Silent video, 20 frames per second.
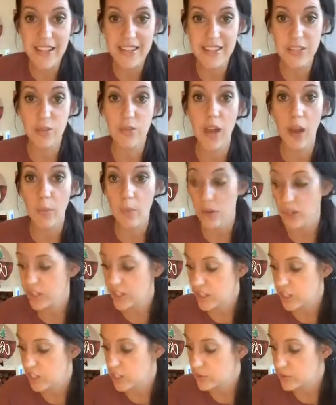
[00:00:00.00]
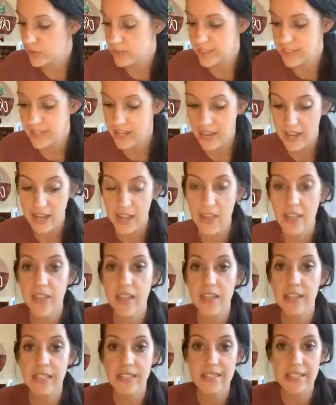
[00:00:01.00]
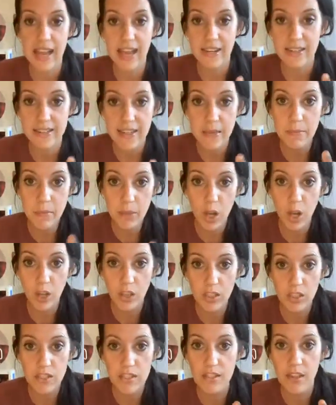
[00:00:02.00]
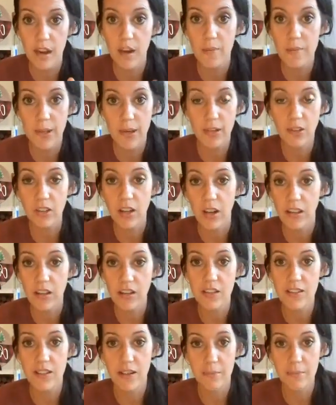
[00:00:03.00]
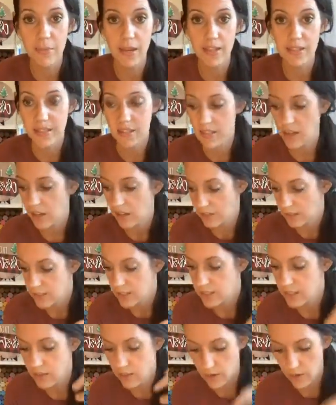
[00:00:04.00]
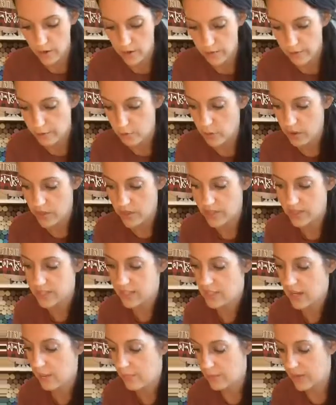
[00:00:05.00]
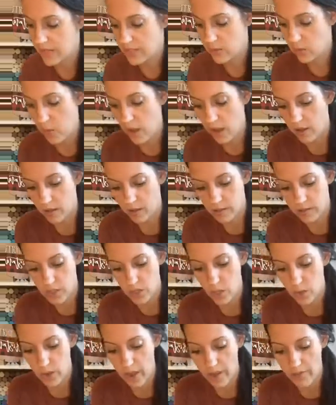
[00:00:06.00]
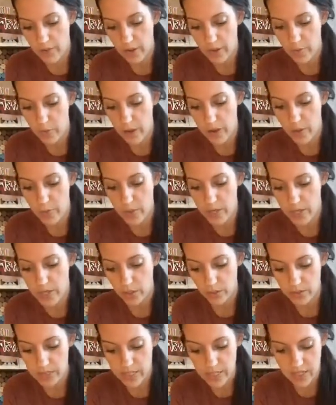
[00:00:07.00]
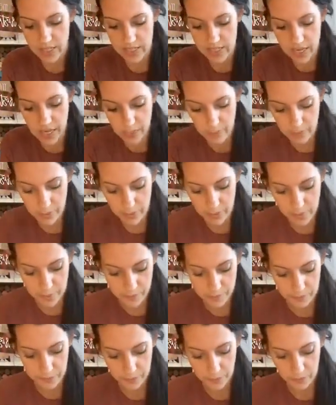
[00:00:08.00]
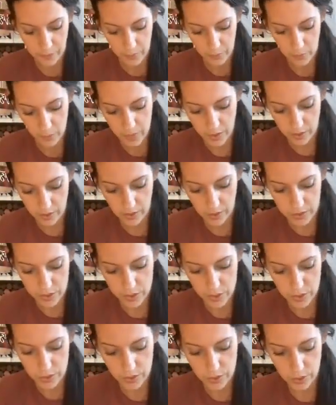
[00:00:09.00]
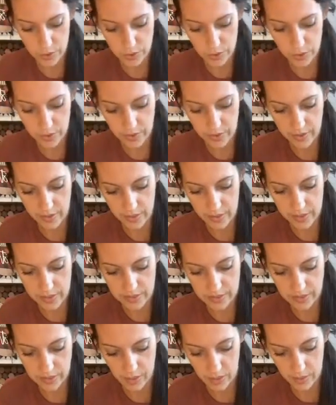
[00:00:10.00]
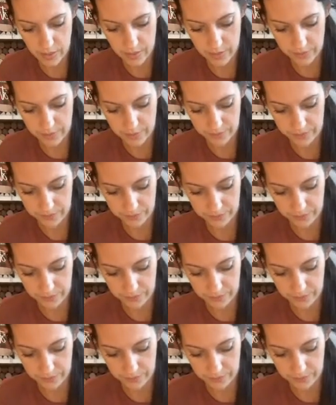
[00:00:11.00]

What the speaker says: And so now we're going to use the exact same colors, our middle colors, our mixed colors, for this step as well. So everywhere we don't see the tape, we are going to do this color.